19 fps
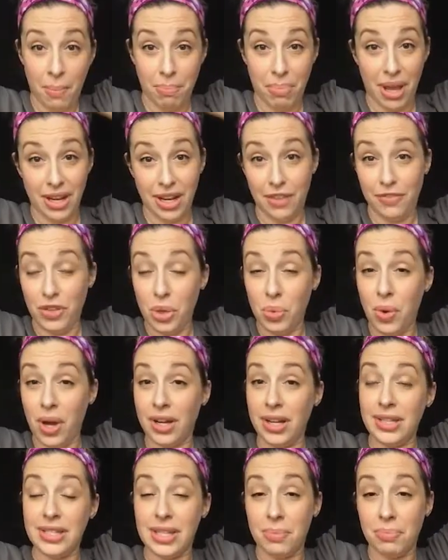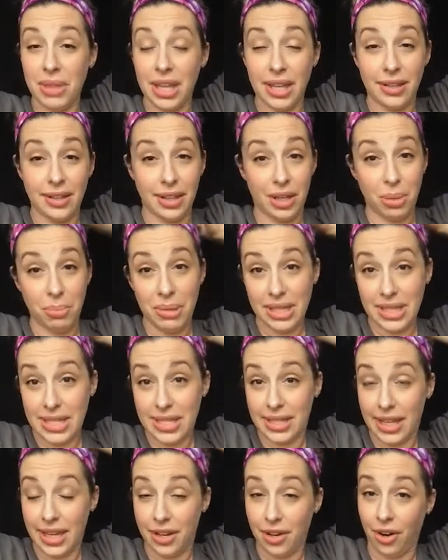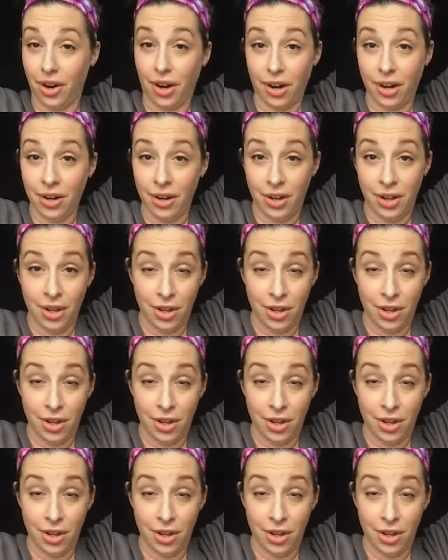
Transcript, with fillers: But if you wanted something a little bit sleeker,